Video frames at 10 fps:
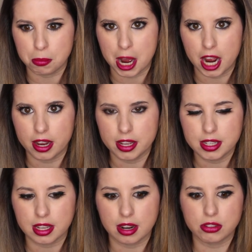
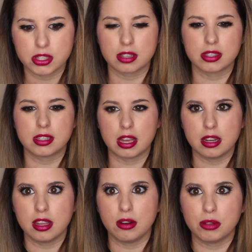mind and I was like
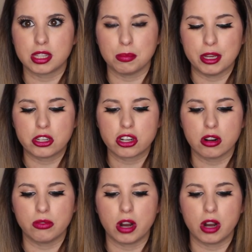standing there with the pitcher of